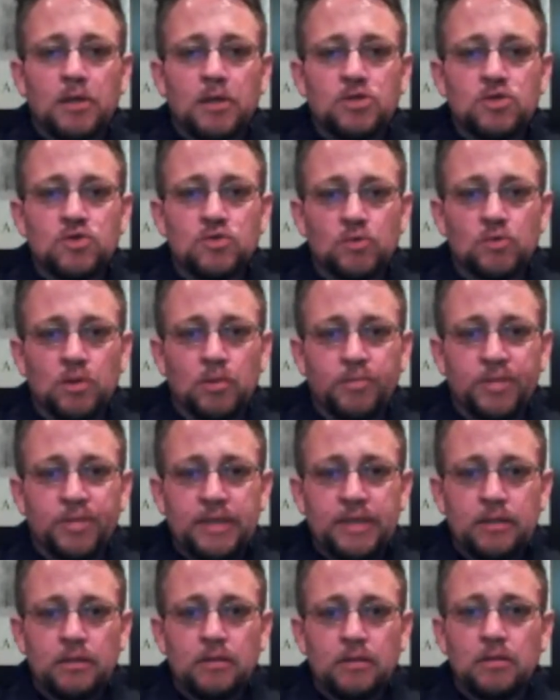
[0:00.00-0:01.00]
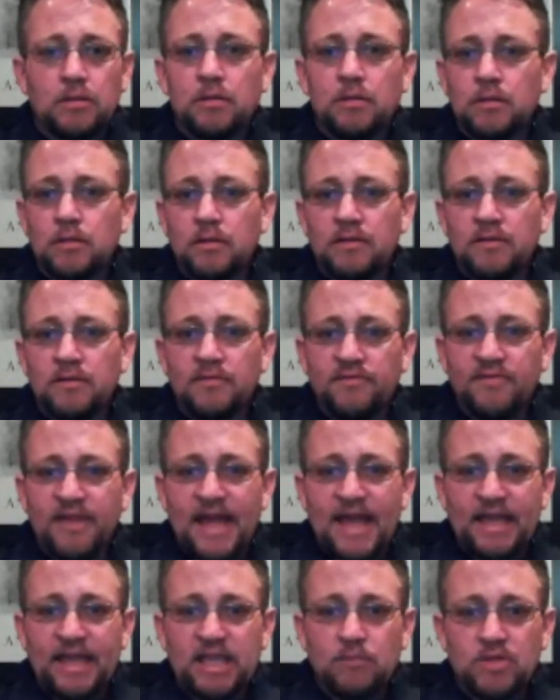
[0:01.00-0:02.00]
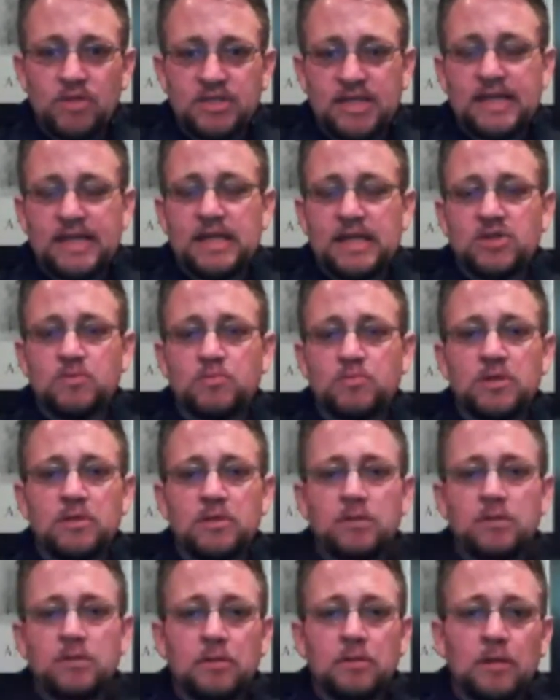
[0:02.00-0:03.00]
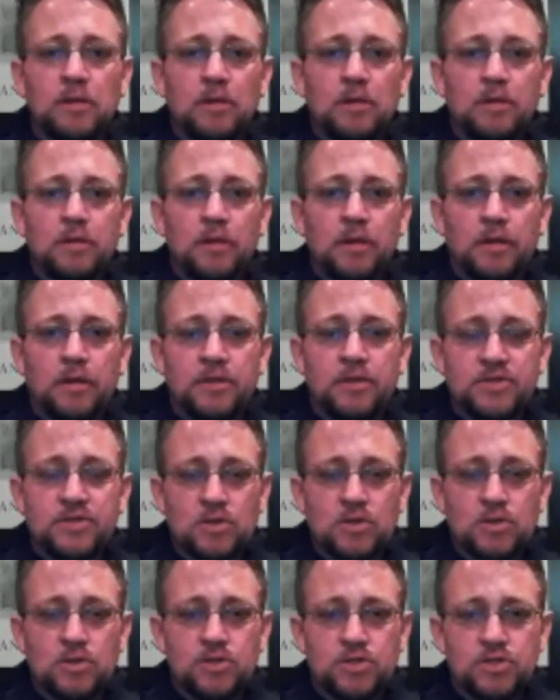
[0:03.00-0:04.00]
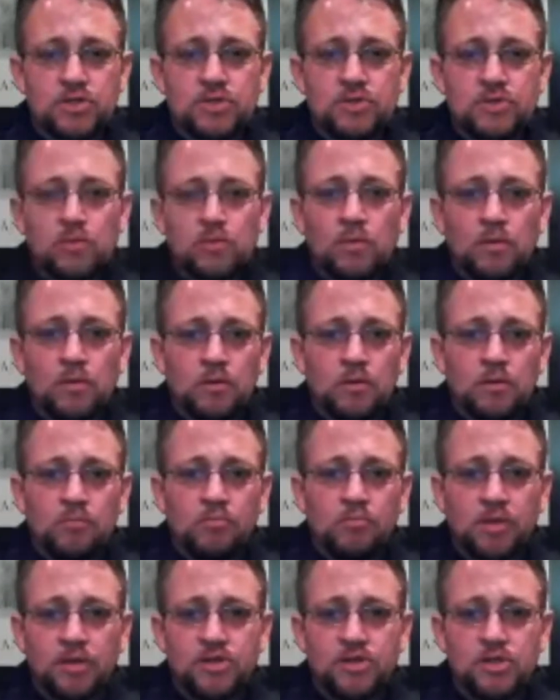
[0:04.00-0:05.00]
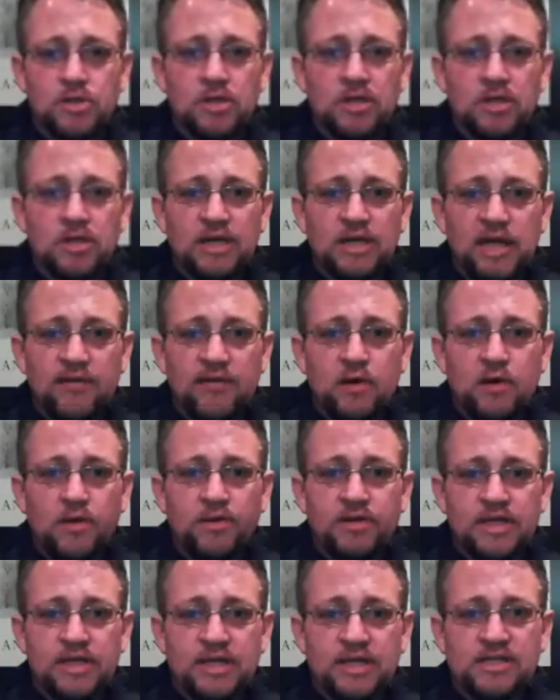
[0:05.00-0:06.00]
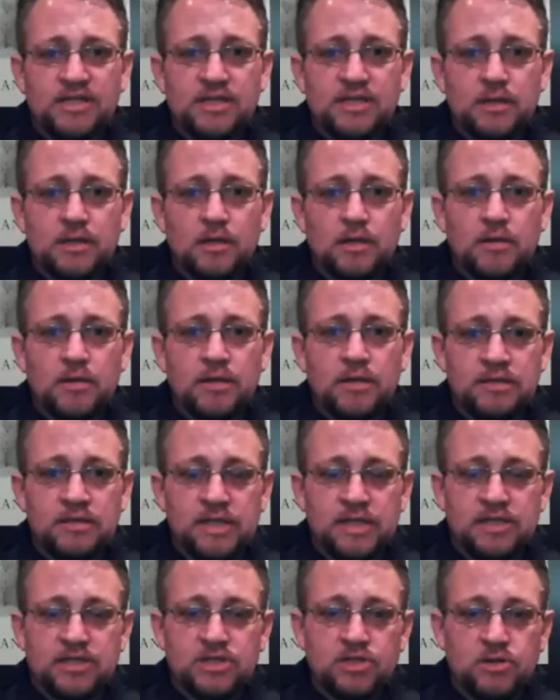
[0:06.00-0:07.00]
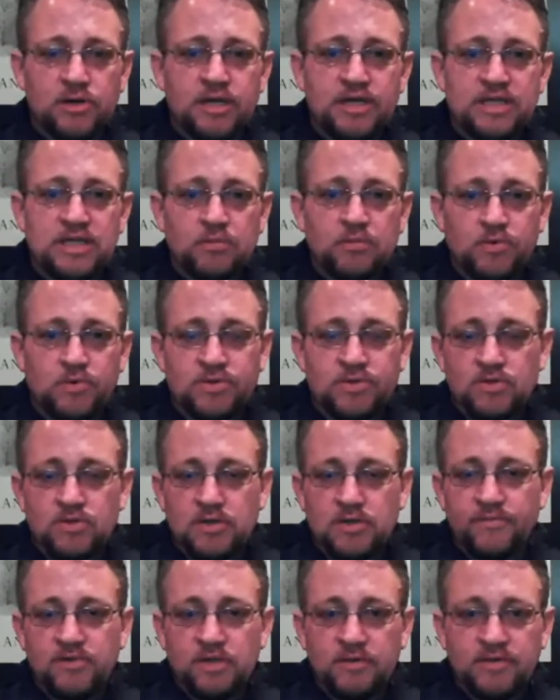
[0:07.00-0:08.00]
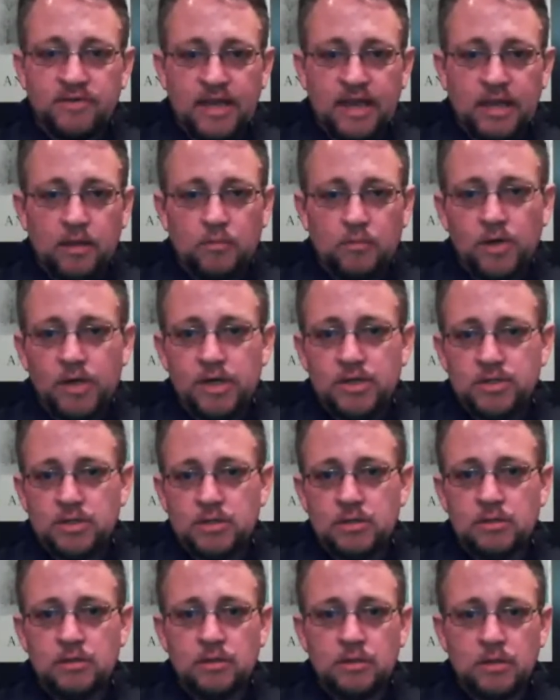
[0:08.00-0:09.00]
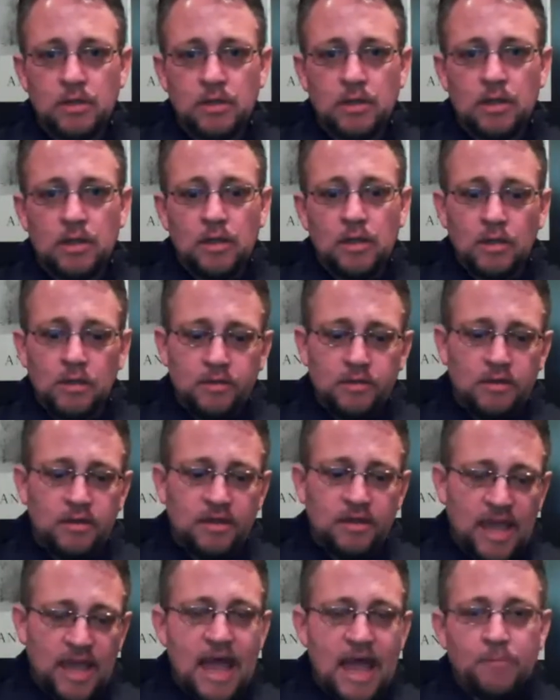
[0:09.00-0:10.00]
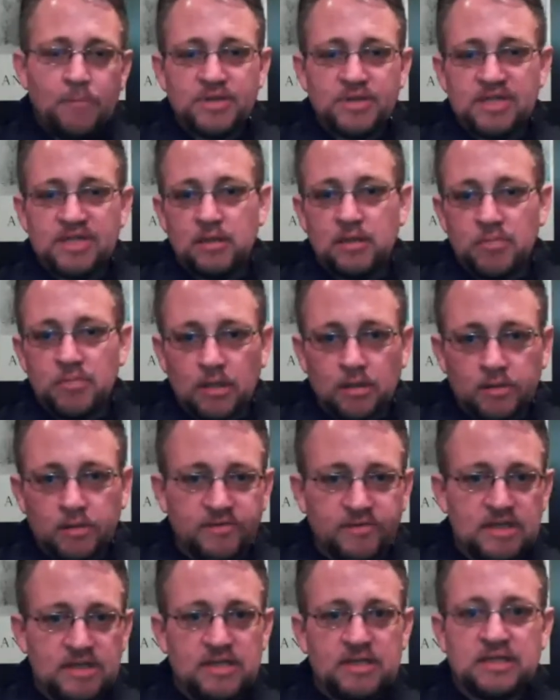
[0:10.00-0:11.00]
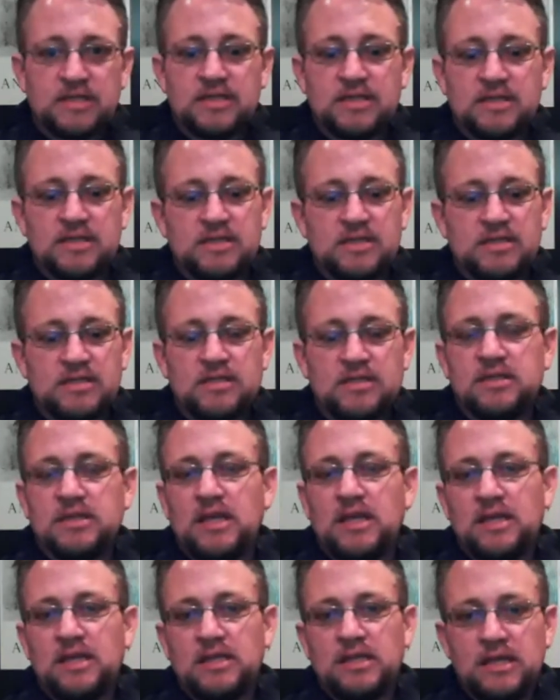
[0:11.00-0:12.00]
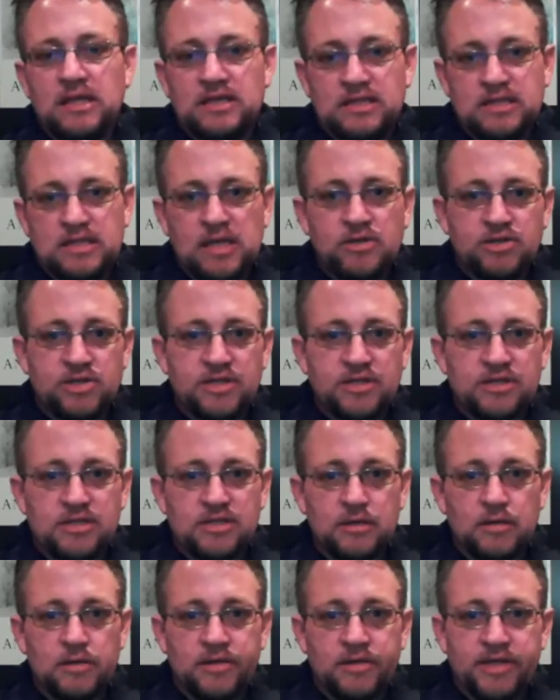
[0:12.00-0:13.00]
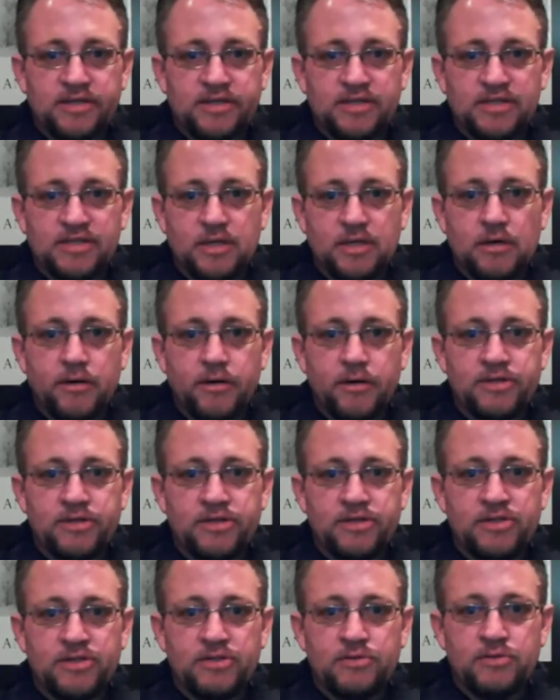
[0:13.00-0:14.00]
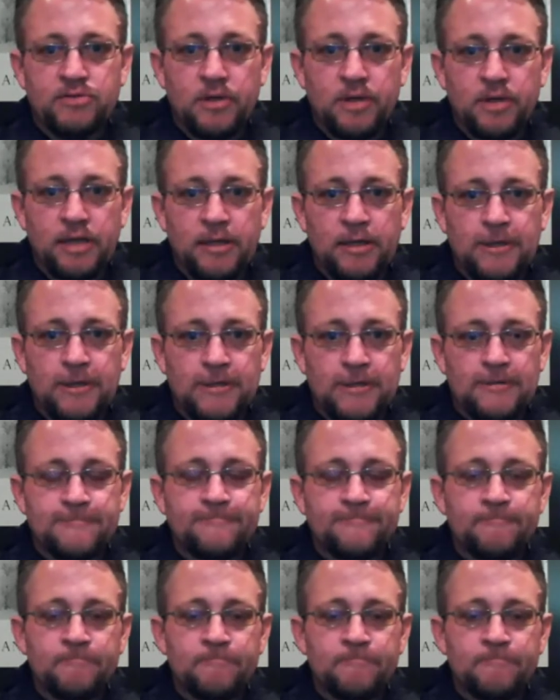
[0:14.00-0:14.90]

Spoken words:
drill bit, vacuum attachment, insertion tool, plus you're going to have all the necessary NIST traceable certificate of calibration, the caps, the metal discs, and the extensions that are necessary to do a